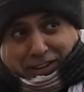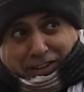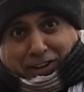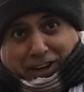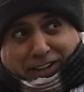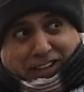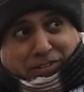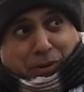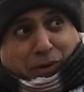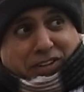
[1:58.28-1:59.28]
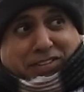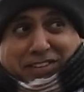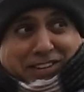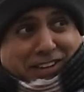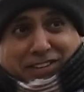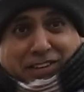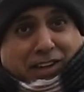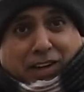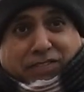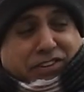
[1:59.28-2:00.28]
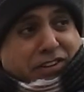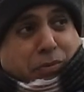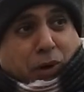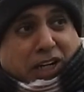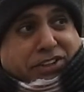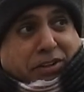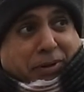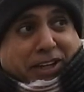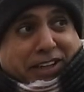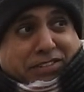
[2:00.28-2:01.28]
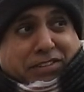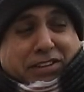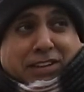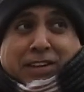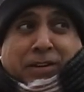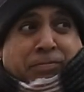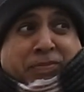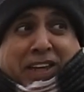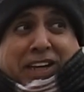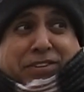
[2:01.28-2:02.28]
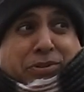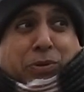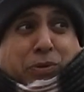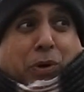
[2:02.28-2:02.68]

the dog next door is, loves just watching me. It's it's too